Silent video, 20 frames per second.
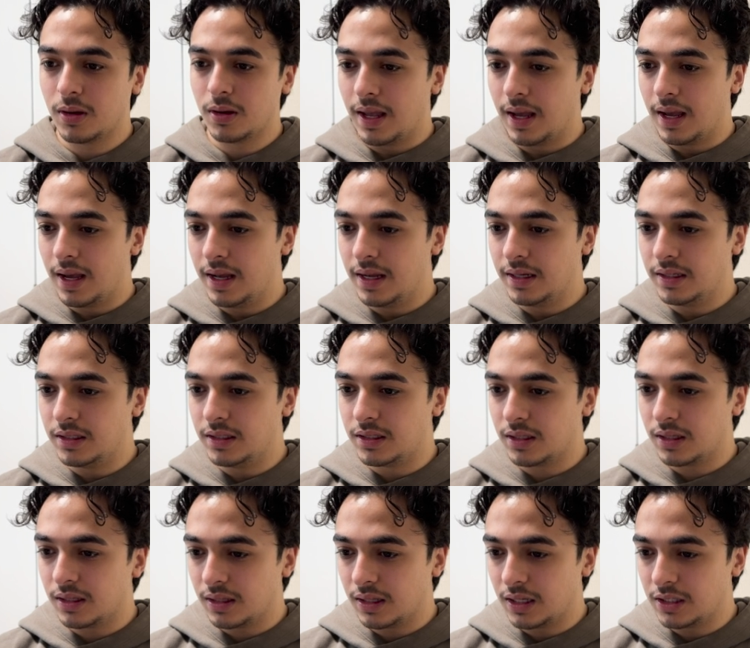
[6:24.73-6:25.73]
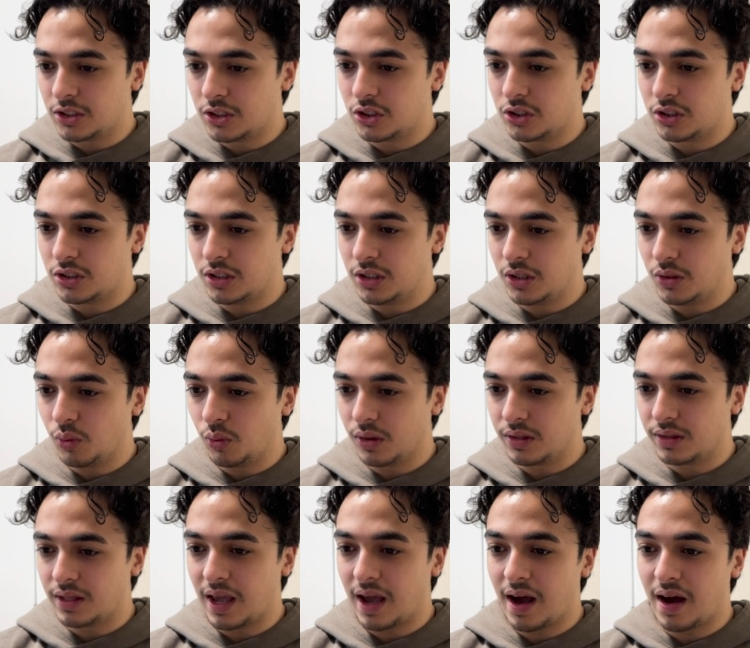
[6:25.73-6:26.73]
and let's just see what
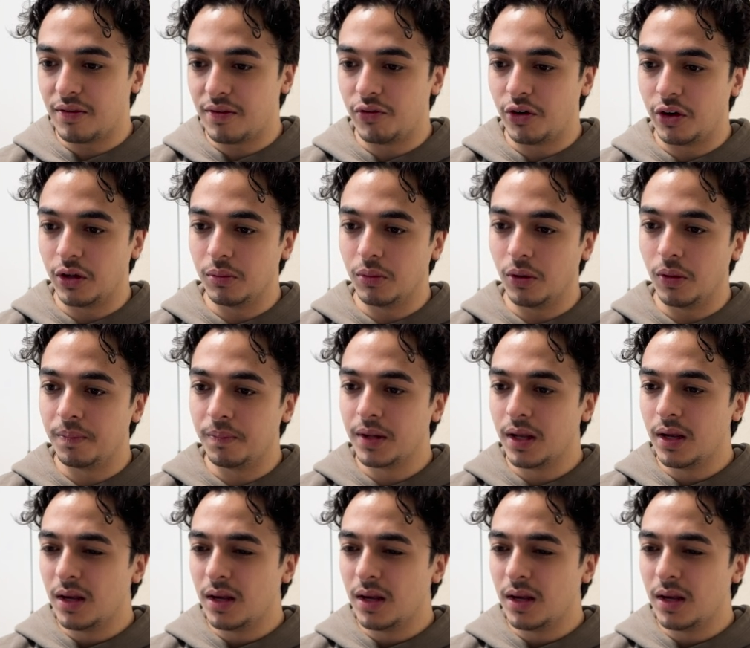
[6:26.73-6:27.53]
they have available.